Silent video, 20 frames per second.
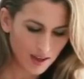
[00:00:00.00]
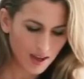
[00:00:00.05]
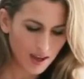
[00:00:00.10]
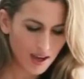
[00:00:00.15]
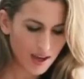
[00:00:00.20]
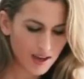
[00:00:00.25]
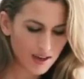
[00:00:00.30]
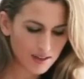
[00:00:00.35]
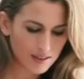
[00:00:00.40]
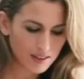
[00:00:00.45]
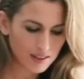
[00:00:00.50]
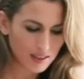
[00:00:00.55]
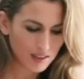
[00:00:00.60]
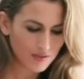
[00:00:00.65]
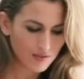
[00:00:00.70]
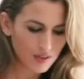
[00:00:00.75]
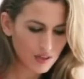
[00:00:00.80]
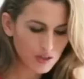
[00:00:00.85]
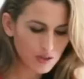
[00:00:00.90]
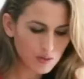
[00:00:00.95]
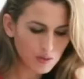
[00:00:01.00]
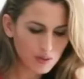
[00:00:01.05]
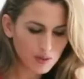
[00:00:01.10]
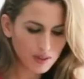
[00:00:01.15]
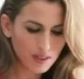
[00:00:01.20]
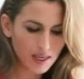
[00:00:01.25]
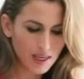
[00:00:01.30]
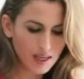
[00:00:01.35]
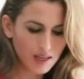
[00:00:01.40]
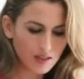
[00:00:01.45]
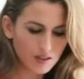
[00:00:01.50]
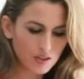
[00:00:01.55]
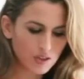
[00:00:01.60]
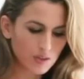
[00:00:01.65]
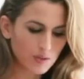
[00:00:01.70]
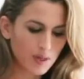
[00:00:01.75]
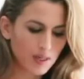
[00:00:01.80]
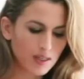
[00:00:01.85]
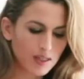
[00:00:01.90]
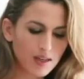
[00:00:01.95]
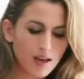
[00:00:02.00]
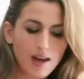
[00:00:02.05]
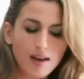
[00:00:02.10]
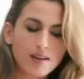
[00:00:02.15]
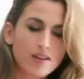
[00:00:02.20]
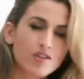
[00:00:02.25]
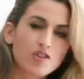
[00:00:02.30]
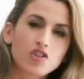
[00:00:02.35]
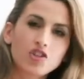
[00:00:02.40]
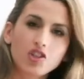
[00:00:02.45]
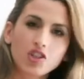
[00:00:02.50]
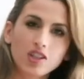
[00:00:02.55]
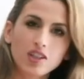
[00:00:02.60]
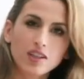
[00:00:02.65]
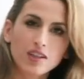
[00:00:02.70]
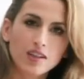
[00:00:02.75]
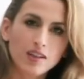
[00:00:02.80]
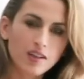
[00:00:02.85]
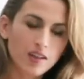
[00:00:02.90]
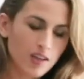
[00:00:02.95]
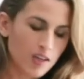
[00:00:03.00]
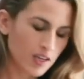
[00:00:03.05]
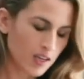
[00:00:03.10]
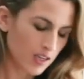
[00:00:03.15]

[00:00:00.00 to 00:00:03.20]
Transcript: And if you can't do any added sugar,